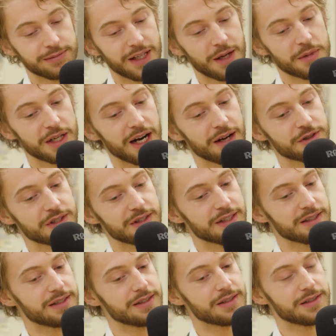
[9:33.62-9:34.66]
obviously
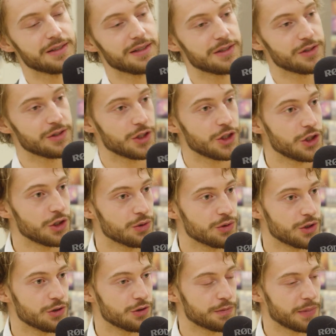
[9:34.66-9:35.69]
this is a
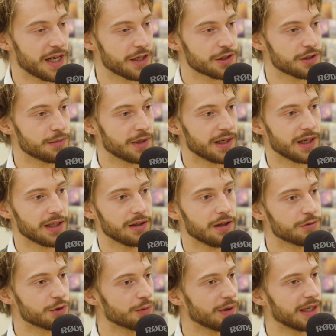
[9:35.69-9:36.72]
huge passion of mine. I
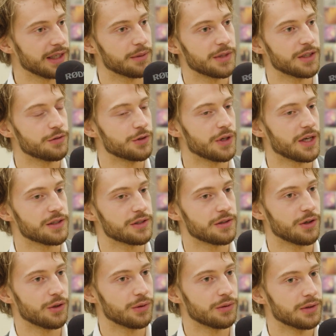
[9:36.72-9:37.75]
love to write. If you guys
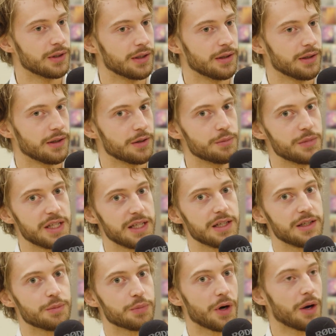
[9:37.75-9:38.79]
know
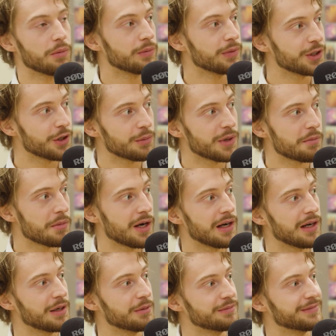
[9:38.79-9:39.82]
me, probably know my
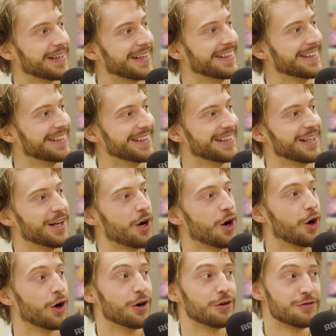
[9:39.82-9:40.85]
mom,
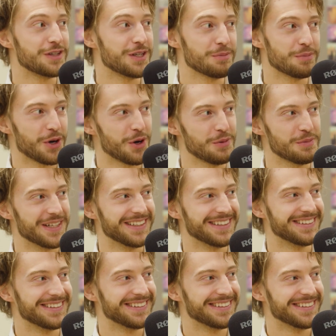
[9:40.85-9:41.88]
RV
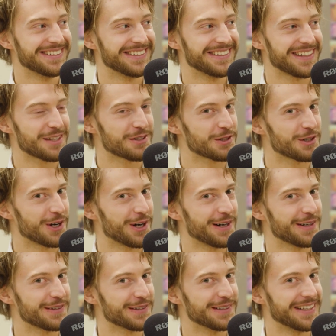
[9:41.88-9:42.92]
Bowman. That's her
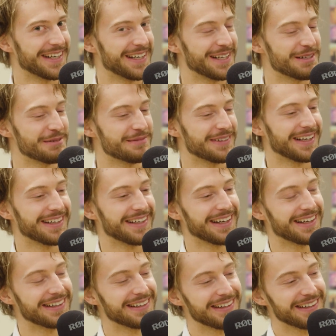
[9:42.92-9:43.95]
author name.
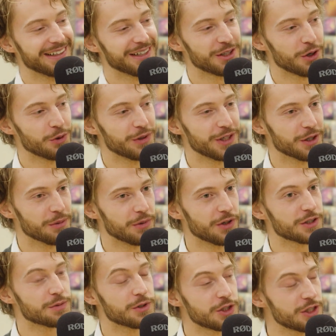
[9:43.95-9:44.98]
Yeah. go read her
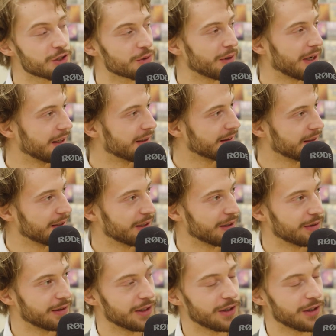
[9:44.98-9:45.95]
books. But she's a writer, and an